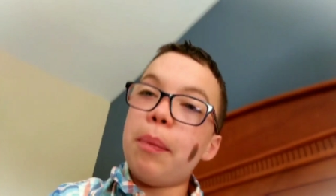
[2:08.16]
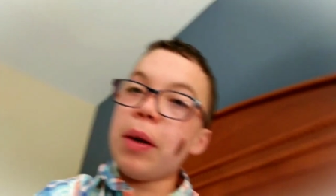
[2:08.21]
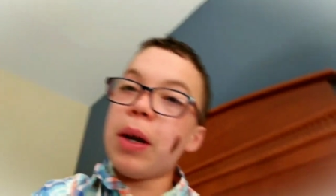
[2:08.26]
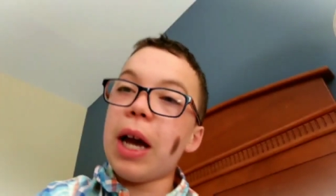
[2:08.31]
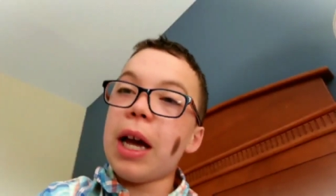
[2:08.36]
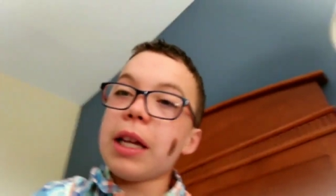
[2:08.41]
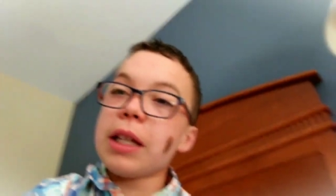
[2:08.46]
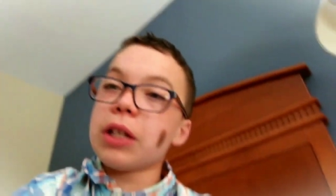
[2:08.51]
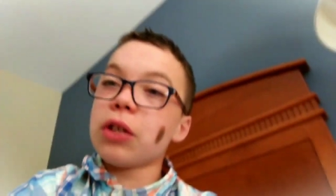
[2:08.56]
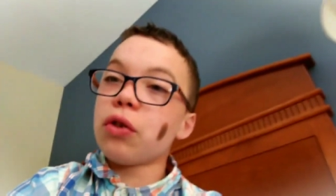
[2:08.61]
I
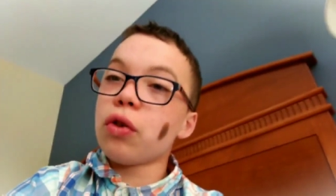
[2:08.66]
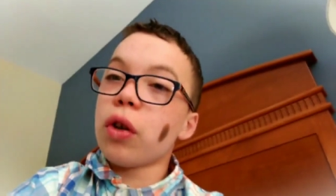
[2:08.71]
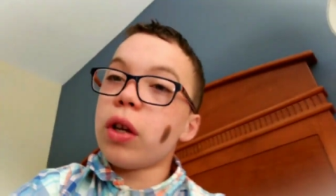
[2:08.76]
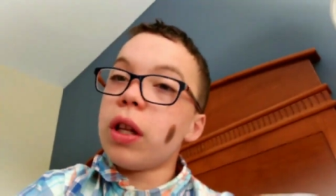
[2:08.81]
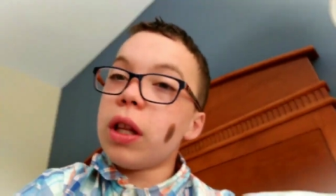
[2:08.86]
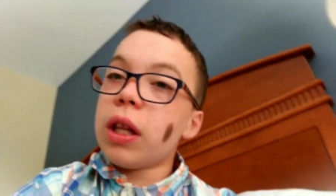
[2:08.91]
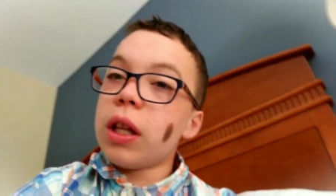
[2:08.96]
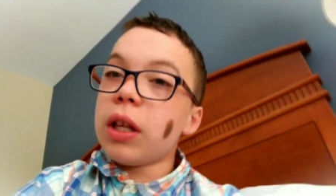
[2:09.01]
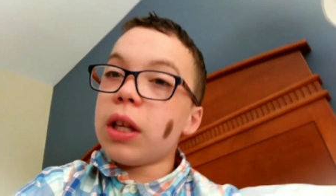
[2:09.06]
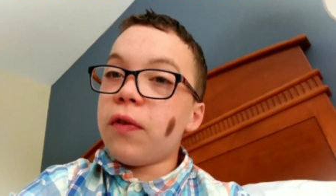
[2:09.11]
hope you
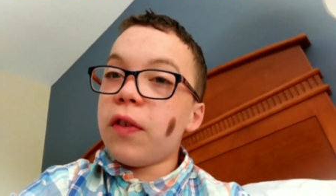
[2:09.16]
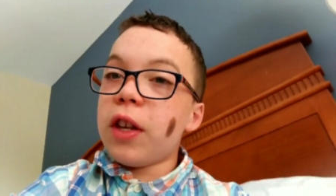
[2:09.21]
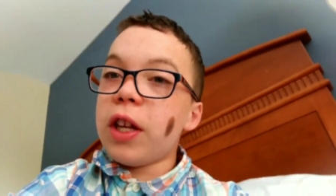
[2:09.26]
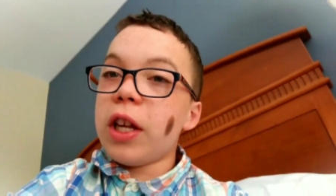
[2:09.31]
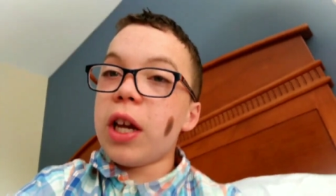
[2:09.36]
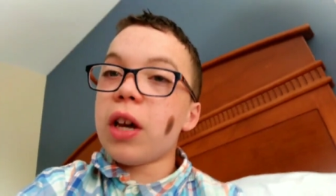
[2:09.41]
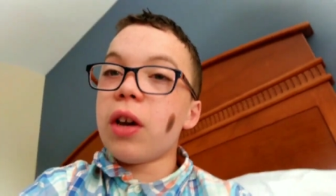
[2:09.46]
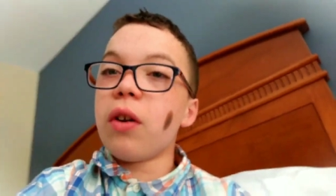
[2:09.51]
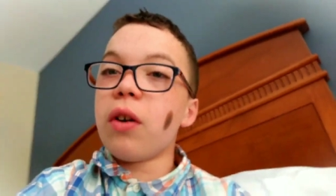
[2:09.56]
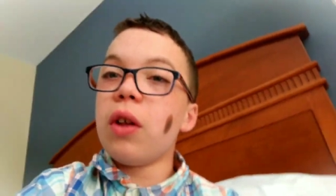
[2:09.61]
guys enjoyed
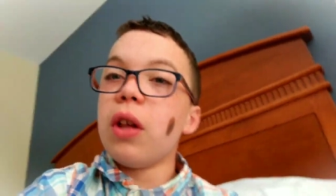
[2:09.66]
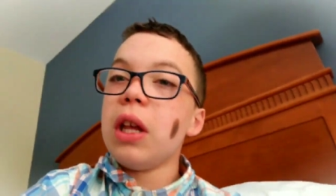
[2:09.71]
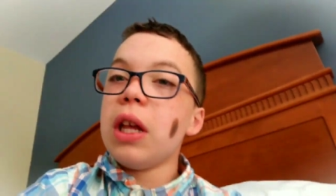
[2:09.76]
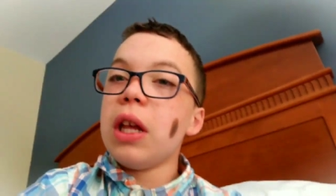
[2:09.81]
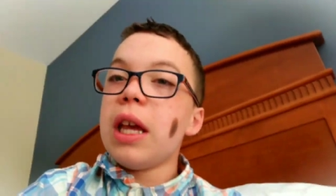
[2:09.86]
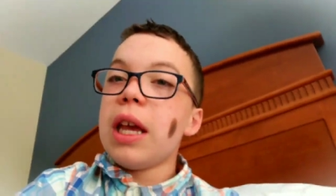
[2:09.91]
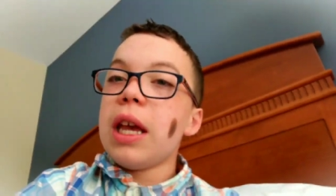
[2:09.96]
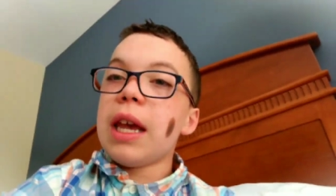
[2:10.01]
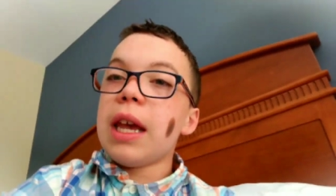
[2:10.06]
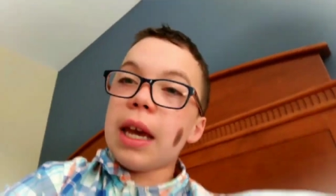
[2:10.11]
this
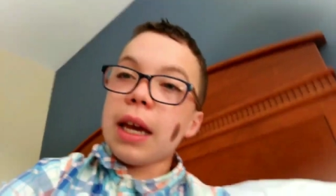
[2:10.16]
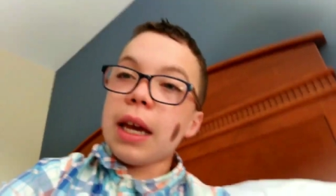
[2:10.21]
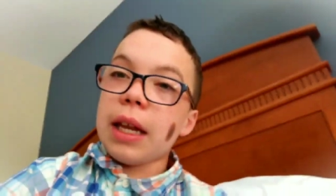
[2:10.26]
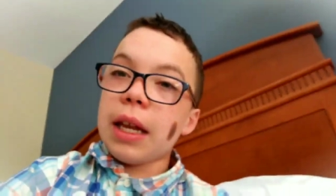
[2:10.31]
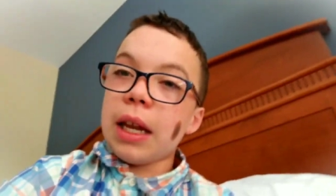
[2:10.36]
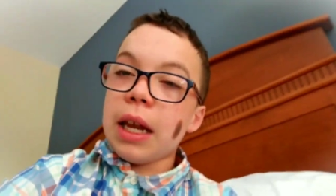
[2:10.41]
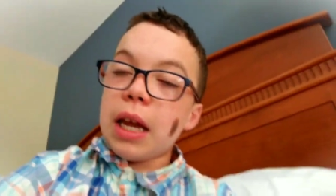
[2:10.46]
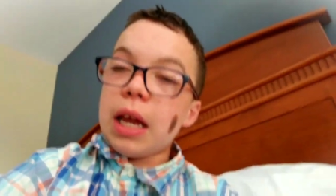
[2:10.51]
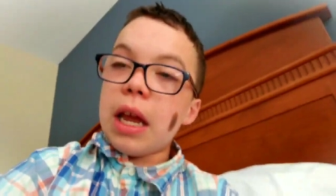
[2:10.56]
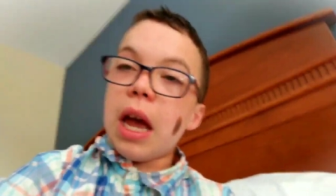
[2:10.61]
video,
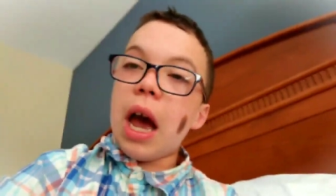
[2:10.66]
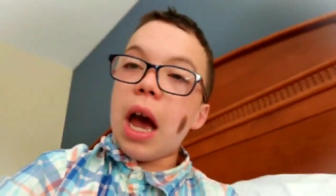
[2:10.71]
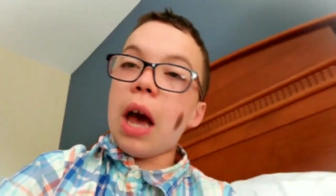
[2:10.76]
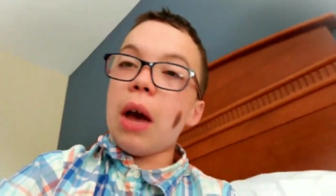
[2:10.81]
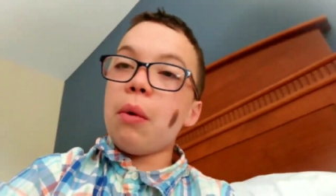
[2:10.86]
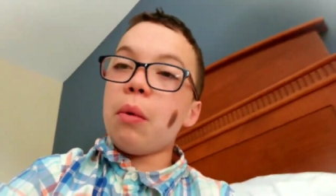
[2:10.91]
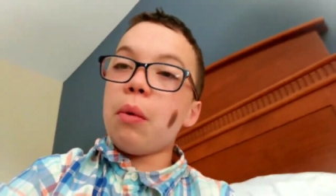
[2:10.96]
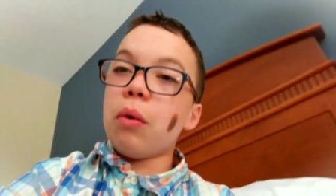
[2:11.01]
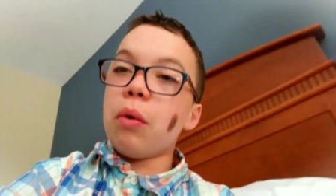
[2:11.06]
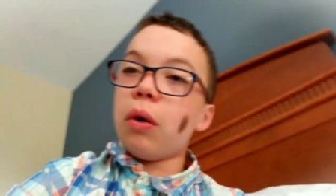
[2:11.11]
and
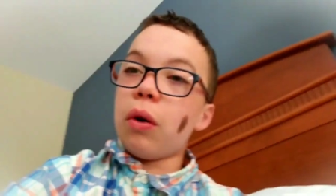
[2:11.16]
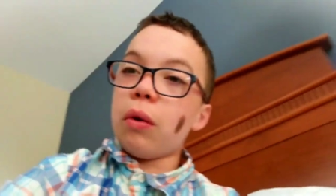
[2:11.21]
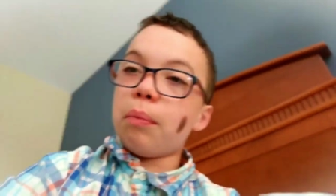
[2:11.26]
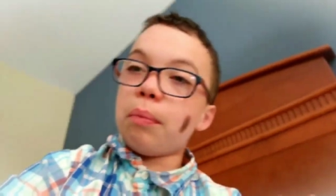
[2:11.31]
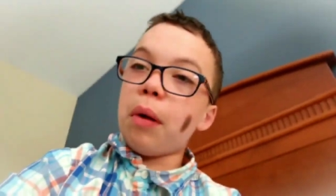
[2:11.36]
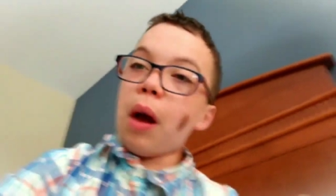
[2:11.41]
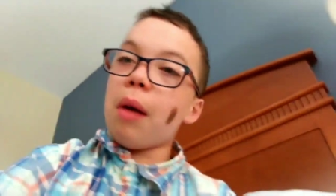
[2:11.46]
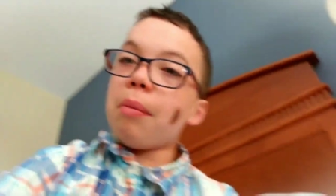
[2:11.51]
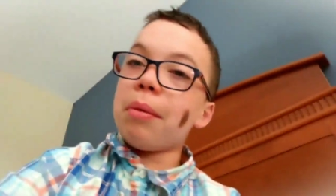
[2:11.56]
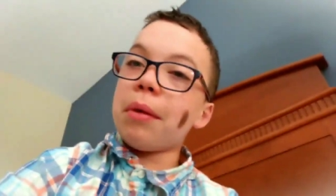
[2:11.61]
I
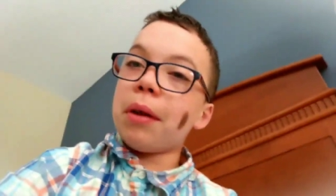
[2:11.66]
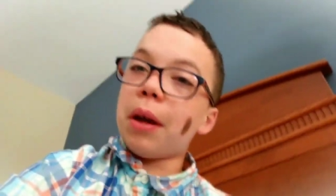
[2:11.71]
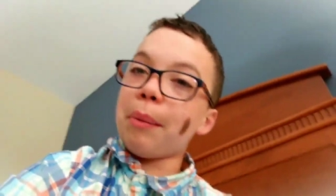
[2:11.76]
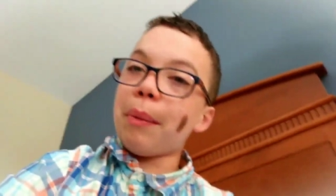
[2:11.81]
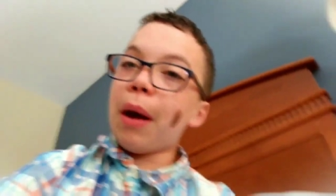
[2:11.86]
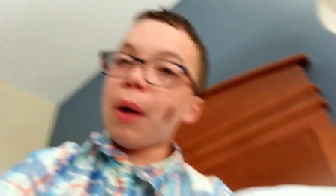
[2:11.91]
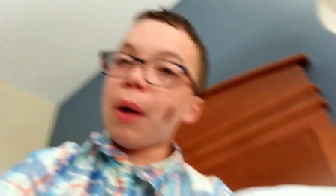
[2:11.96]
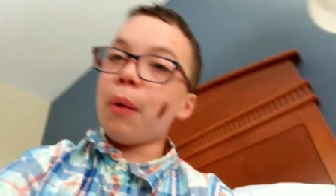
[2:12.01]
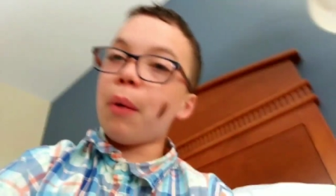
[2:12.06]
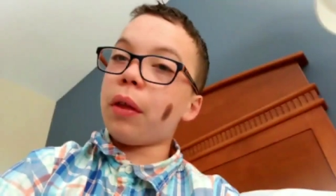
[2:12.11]
will
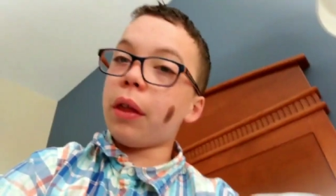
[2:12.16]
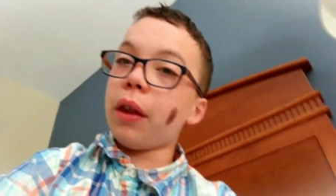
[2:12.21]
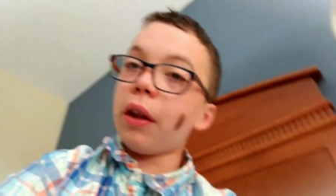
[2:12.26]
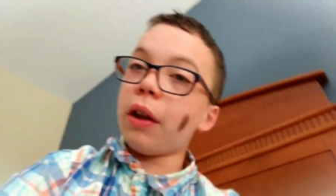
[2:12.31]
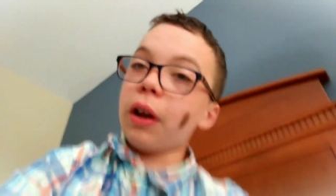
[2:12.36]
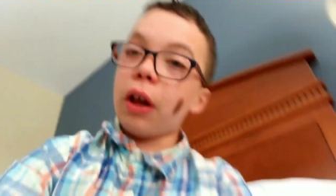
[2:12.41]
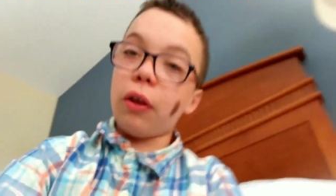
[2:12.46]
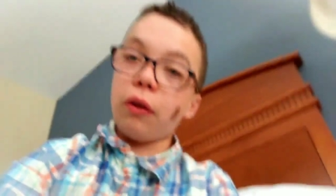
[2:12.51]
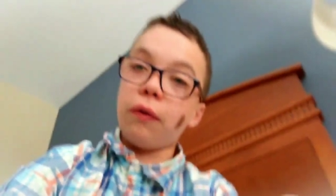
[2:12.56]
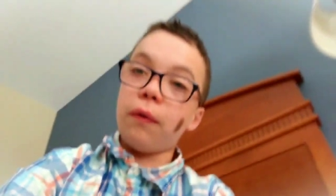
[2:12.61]
probably come
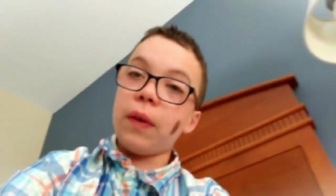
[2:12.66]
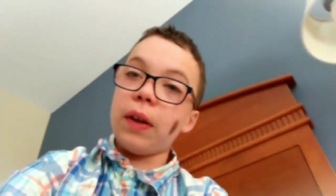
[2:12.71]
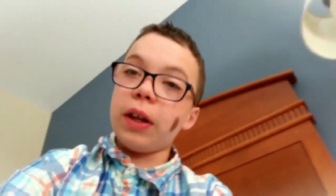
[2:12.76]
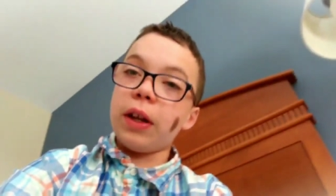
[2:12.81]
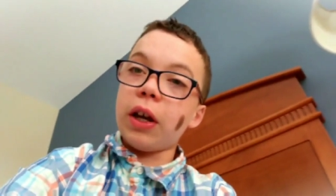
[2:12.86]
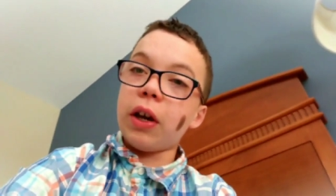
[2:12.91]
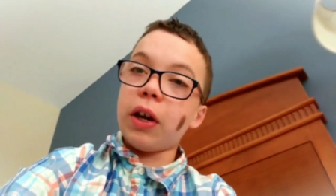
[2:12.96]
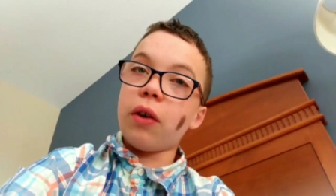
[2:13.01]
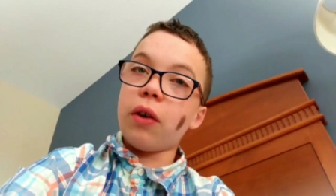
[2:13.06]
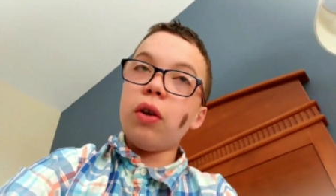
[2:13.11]
out with
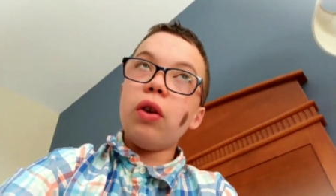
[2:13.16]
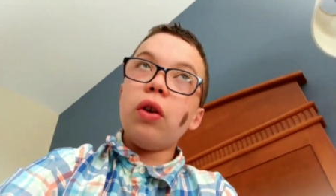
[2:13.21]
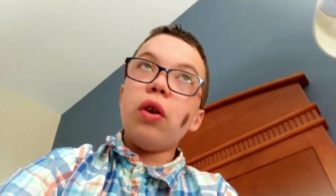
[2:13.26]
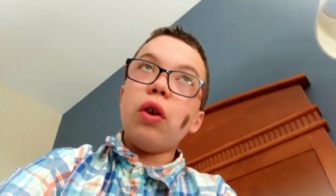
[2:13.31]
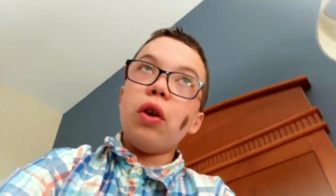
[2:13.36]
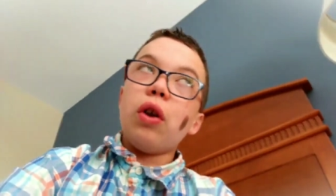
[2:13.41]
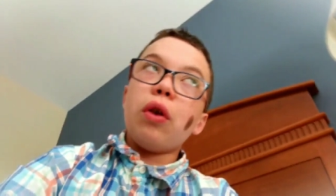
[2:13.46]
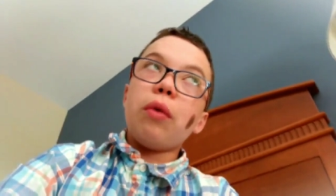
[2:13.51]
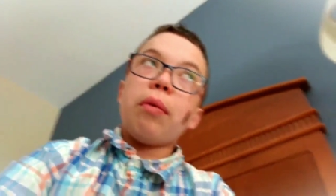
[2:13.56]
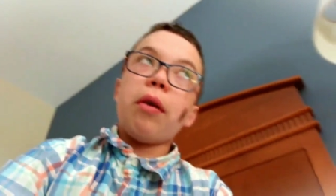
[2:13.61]
another
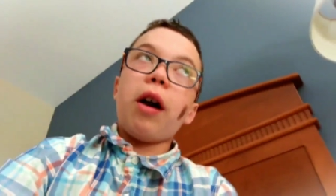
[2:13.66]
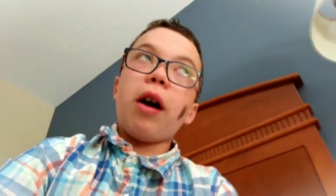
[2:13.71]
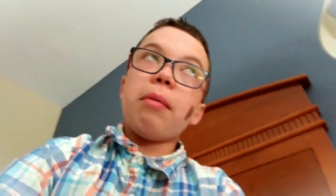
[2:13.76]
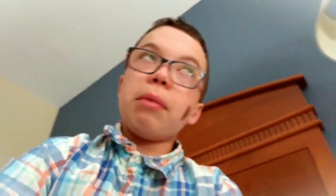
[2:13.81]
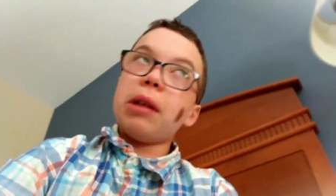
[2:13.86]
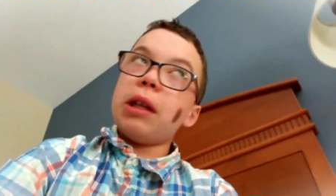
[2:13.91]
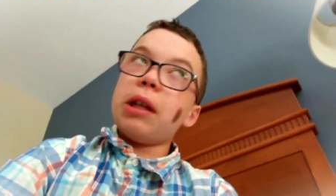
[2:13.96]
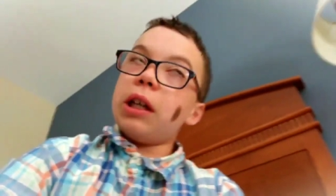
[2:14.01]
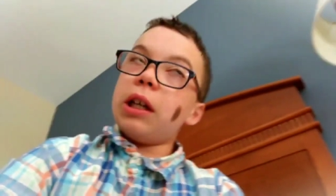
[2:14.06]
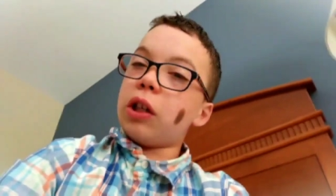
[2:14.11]
video
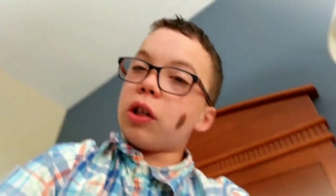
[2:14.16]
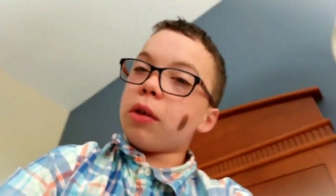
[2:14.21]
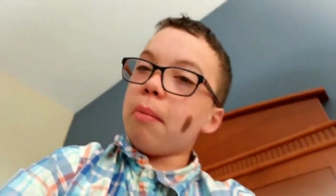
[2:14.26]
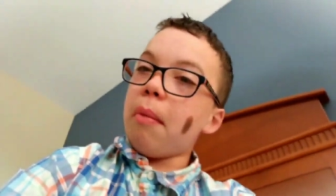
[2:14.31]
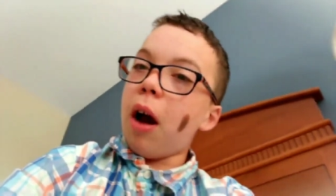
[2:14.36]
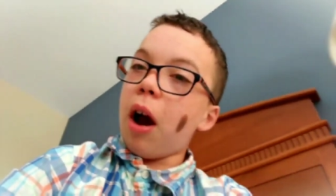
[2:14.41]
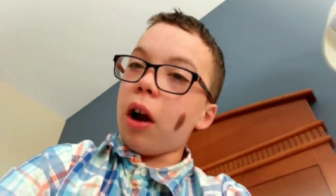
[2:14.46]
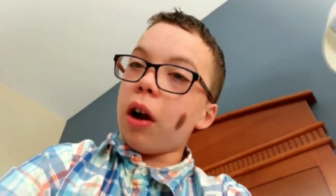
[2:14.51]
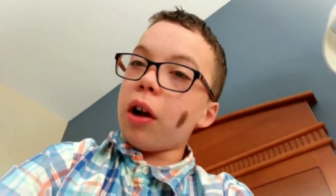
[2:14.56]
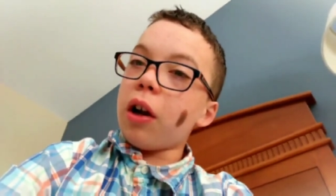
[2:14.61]

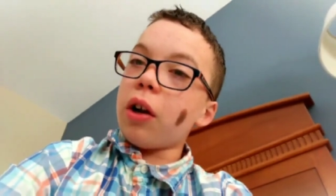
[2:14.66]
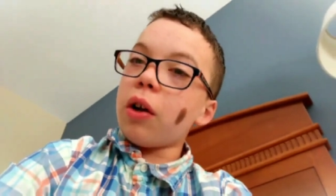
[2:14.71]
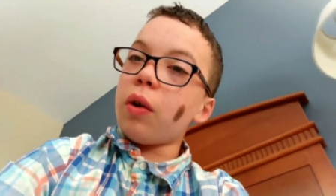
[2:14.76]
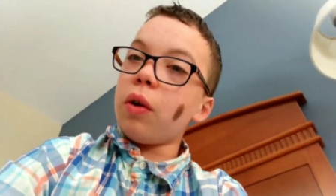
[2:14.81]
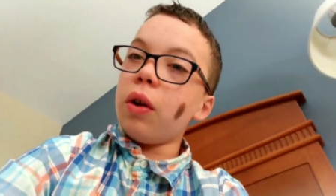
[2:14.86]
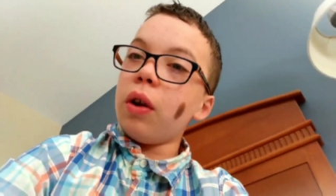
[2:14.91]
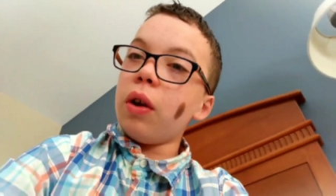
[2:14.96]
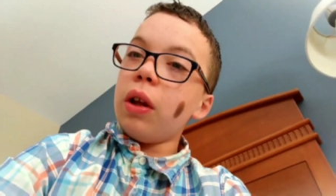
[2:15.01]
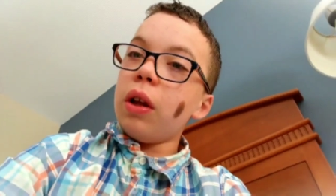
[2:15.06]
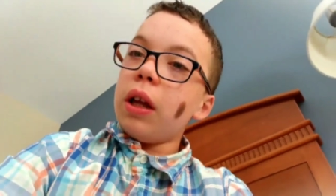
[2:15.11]
probably
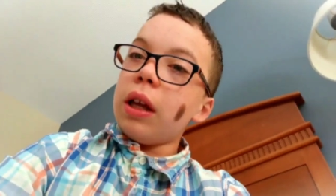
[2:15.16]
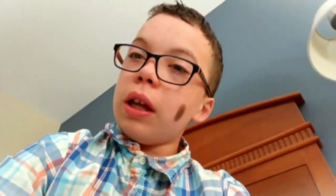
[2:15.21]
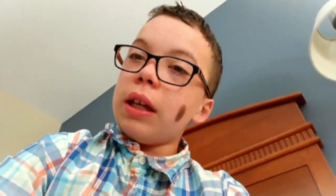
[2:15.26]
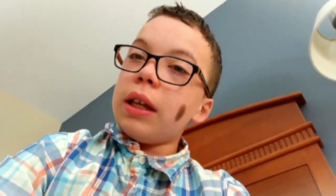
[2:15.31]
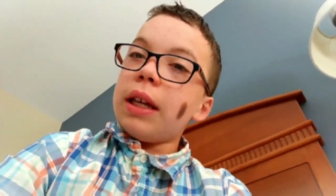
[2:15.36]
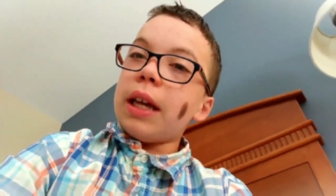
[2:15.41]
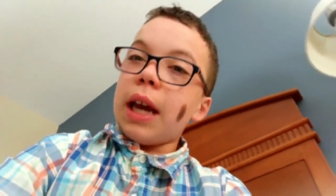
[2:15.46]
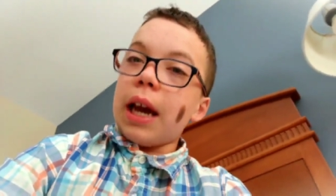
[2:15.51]
tomorrow.